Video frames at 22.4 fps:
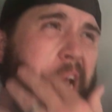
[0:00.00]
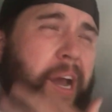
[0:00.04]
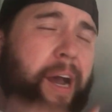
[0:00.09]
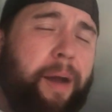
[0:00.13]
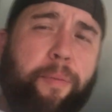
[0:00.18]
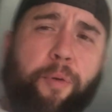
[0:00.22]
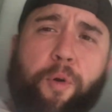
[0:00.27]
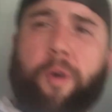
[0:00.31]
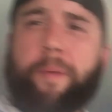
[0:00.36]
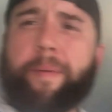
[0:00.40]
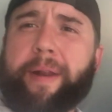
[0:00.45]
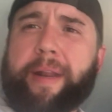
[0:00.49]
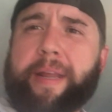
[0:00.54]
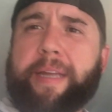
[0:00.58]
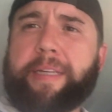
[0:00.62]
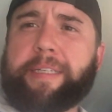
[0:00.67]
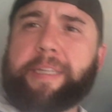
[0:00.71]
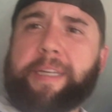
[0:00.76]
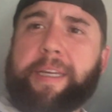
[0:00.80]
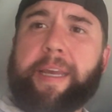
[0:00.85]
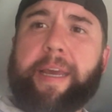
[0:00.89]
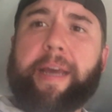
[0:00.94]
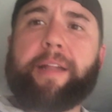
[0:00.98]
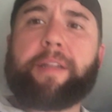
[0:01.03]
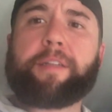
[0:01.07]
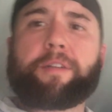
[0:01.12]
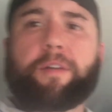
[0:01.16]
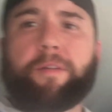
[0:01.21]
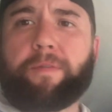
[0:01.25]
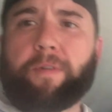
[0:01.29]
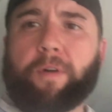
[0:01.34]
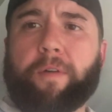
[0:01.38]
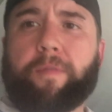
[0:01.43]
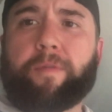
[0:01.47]
I pulled about 18 gallons
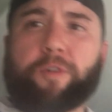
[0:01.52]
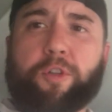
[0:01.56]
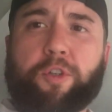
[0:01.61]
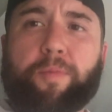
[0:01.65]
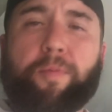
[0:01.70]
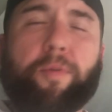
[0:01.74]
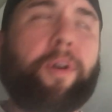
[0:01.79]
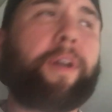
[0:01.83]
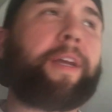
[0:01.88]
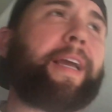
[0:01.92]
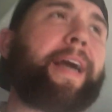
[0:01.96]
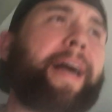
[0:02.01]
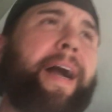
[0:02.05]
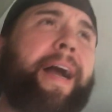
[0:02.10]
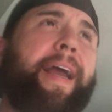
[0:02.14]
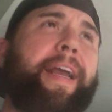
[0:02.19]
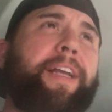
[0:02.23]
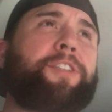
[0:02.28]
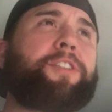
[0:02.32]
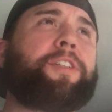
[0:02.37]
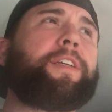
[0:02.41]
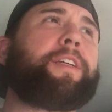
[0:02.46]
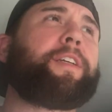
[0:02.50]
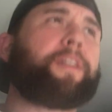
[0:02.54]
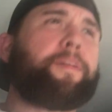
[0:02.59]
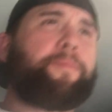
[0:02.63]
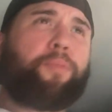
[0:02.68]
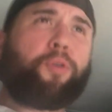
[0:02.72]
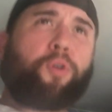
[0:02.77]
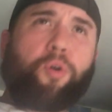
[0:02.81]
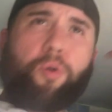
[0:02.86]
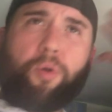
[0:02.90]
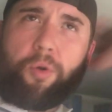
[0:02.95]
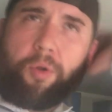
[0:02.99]
so far for spring. I actually could
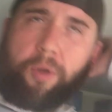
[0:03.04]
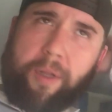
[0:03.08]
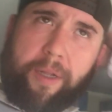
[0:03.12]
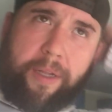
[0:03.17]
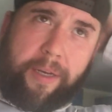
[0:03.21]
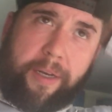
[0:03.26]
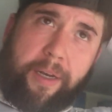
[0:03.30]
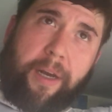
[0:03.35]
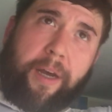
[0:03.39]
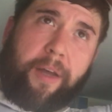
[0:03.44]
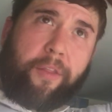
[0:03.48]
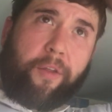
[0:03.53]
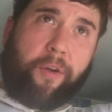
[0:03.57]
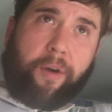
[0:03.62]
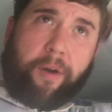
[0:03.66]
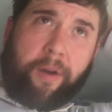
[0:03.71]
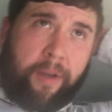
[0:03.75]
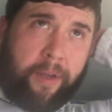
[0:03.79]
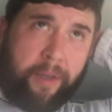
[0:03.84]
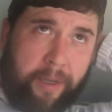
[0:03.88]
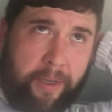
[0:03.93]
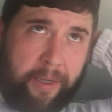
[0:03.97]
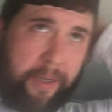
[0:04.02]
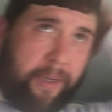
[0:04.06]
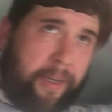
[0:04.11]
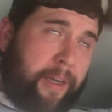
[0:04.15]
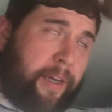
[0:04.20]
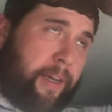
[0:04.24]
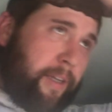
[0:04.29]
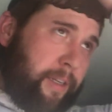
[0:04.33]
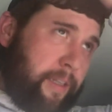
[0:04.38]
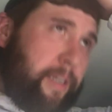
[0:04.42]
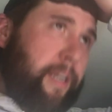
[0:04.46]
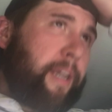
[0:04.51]
pull another
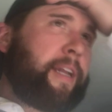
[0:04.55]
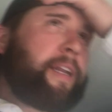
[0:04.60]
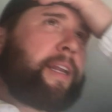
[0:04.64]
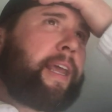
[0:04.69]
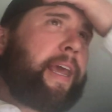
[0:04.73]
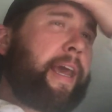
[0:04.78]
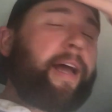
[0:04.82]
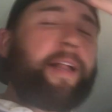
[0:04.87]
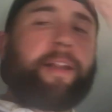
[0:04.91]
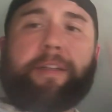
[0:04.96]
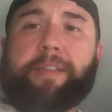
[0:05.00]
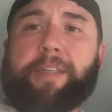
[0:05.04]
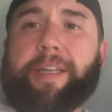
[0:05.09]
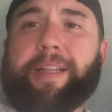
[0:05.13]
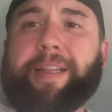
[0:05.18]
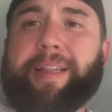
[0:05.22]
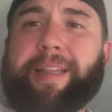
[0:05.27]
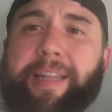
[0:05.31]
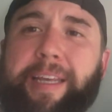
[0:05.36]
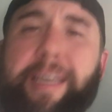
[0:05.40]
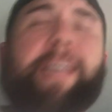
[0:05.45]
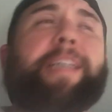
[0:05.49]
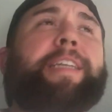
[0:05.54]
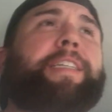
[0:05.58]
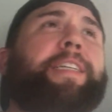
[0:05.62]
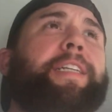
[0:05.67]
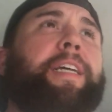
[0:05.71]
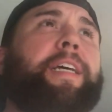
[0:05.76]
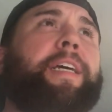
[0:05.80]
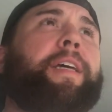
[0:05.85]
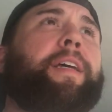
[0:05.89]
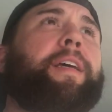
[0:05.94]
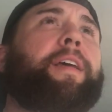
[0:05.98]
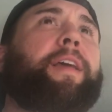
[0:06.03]
10 gallons at
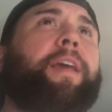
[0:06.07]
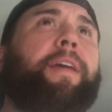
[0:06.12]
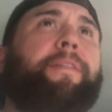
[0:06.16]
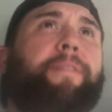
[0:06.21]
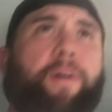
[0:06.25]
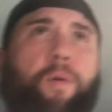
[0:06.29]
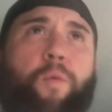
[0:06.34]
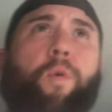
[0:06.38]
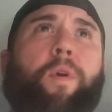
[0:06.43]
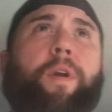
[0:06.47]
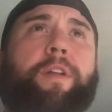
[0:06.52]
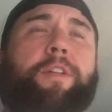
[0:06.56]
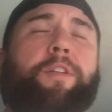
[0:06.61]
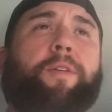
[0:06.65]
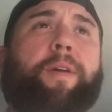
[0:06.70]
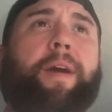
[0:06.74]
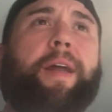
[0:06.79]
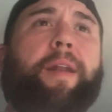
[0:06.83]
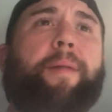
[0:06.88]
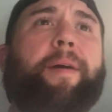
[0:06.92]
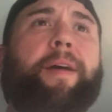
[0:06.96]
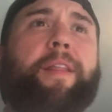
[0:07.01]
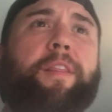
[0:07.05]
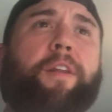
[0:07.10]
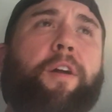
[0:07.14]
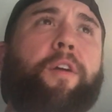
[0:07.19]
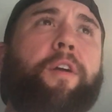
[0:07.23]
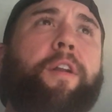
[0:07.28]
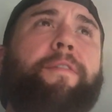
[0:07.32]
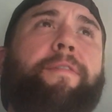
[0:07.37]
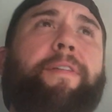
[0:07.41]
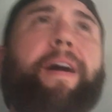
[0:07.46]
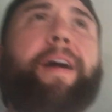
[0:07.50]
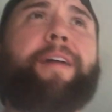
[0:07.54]
least if I wanted to. I had about
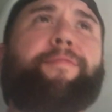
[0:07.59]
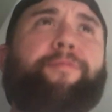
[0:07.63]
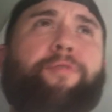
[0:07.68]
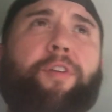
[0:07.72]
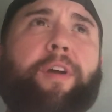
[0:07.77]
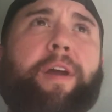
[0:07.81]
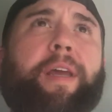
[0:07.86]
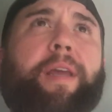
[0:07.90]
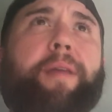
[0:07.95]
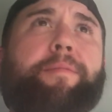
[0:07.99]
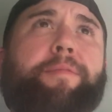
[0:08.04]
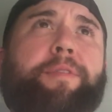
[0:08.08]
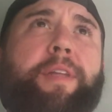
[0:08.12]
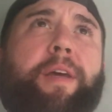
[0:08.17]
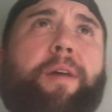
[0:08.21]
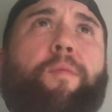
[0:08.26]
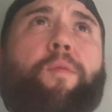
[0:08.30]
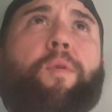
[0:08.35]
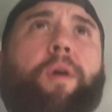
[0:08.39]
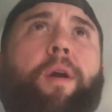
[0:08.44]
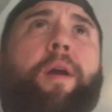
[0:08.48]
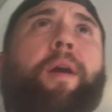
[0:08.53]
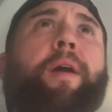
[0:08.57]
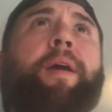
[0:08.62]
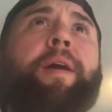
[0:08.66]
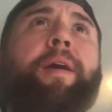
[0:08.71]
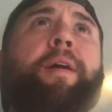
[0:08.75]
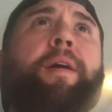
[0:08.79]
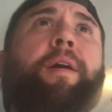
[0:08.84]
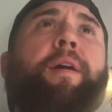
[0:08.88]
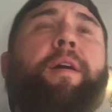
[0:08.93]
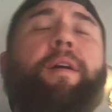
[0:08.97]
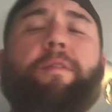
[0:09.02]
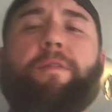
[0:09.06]
35 frames that were
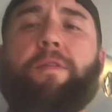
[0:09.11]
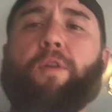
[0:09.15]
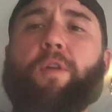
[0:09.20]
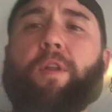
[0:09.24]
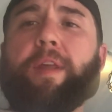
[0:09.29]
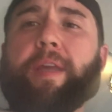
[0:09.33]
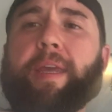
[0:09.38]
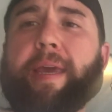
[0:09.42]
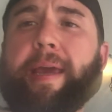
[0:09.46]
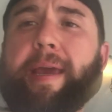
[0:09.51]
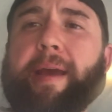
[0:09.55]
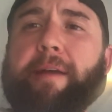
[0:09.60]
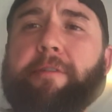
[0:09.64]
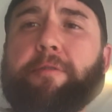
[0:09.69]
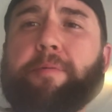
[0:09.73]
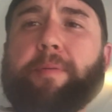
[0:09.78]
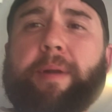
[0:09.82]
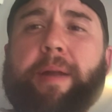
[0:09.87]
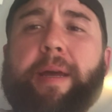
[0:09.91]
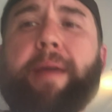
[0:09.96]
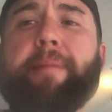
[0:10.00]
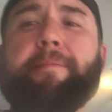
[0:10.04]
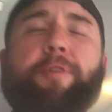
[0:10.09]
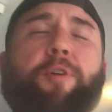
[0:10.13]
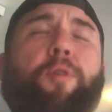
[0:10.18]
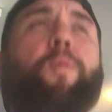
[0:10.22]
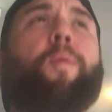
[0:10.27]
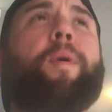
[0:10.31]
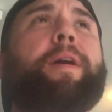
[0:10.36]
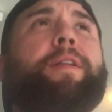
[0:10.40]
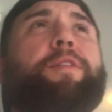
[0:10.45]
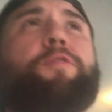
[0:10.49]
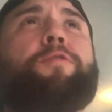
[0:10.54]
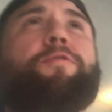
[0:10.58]
fully capped, but I am gonna
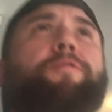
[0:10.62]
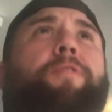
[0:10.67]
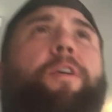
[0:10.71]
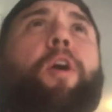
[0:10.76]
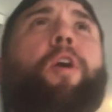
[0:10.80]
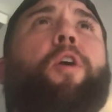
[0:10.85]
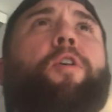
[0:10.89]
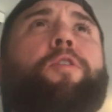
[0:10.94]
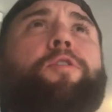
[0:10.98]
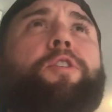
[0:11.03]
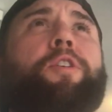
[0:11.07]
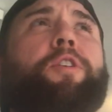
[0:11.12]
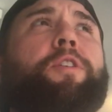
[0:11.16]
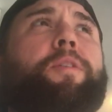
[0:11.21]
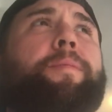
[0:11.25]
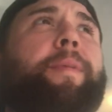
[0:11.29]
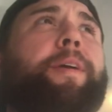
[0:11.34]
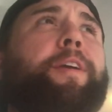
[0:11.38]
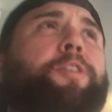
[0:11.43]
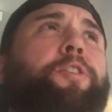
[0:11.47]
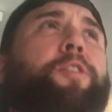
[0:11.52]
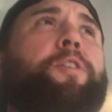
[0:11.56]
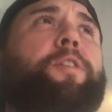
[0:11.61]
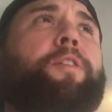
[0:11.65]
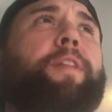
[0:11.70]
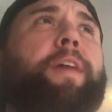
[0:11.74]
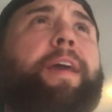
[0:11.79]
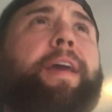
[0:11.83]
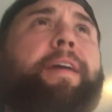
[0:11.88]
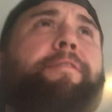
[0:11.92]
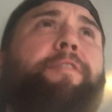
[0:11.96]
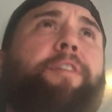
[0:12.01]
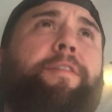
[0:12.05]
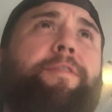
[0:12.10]
wait till fall just to make sure they
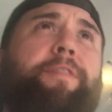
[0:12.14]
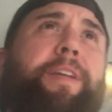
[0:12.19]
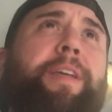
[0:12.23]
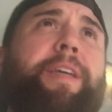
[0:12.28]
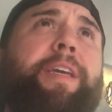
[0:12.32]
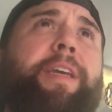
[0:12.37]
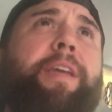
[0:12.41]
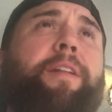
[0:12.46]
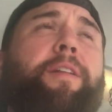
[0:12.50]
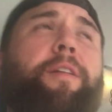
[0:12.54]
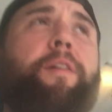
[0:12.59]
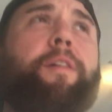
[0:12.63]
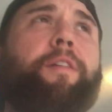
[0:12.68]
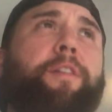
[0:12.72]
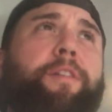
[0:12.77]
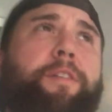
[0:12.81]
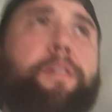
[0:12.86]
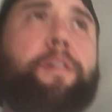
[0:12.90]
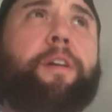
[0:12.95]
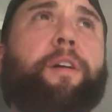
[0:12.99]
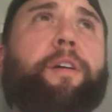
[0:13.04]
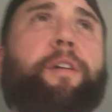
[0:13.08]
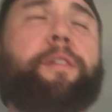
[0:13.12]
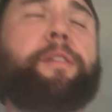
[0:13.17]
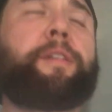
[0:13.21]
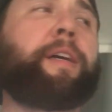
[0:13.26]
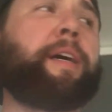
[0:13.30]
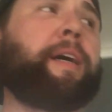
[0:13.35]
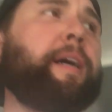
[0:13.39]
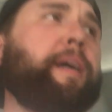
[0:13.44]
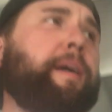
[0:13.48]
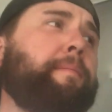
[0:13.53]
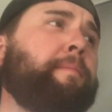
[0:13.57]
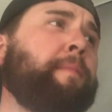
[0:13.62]
have enough to eat during this dearth
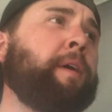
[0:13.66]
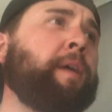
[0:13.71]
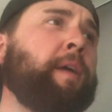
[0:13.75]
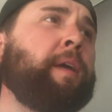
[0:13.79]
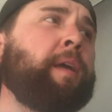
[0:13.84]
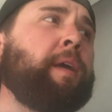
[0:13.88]
time.